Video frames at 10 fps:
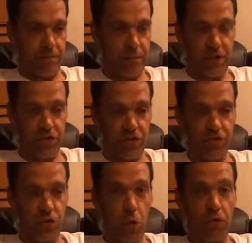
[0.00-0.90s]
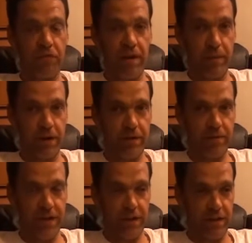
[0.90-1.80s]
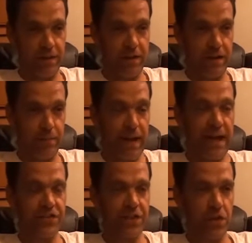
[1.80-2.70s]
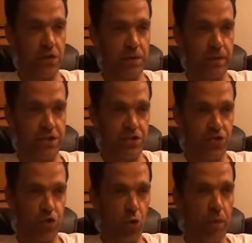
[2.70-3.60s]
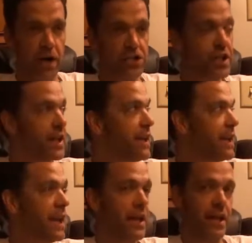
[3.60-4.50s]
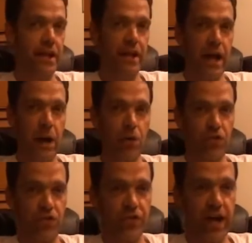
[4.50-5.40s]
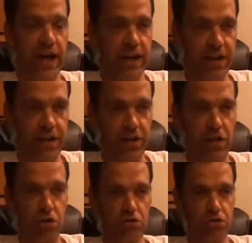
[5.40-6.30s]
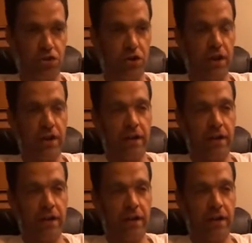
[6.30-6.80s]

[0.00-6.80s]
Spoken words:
because it's so feminine and masculine diminishes so much. In our society and culture,